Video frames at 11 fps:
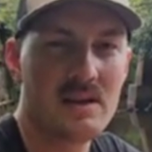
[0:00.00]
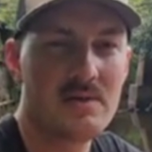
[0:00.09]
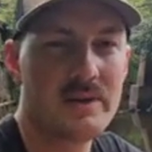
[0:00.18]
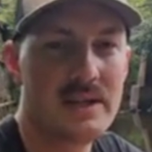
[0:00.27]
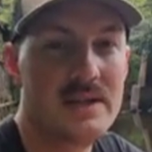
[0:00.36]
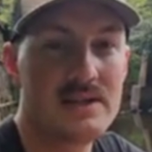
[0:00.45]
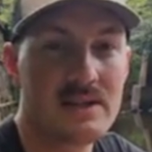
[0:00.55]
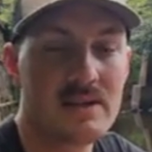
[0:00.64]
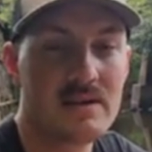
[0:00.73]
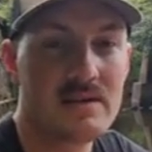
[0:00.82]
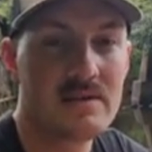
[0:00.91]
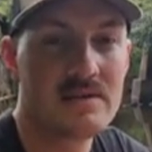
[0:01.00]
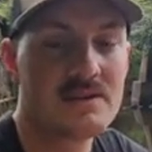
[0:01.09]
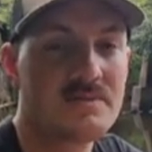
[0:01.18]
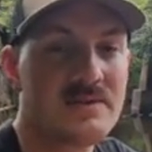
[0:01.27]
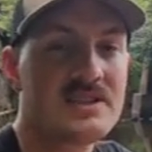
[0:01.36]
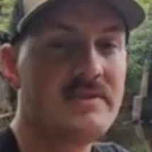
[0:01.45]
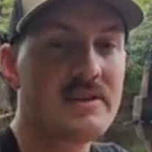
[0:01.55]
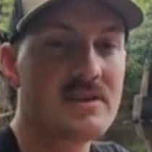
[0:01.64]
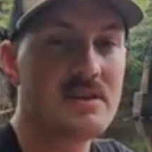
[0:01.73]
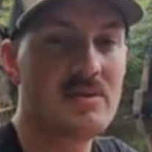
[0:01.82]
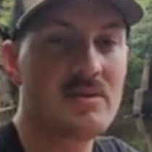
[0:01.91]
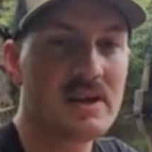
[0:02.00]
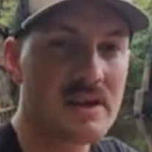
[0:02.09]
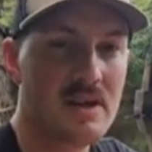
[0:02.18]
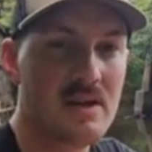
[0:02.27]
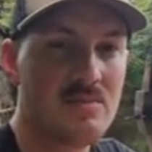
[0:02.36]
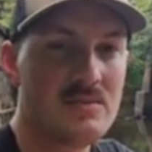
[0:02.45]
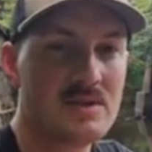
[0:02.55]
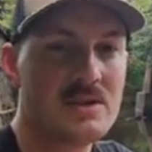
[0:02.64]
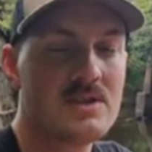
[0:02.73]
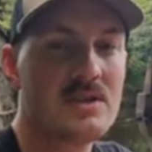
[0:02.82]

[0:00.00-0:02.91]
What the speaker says: a little bit easier, specifically when it comes